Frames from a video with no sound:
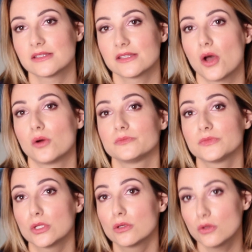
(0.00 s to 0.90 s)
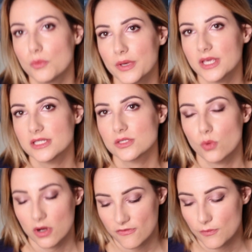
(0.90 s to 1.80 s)
So the Goob is
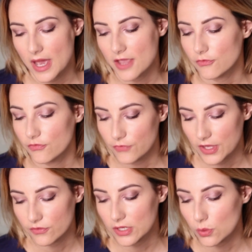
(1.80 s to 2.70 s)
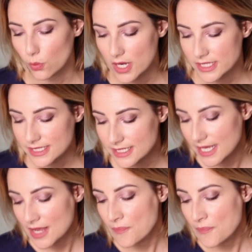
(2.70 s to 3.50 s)
one of my favorite ones.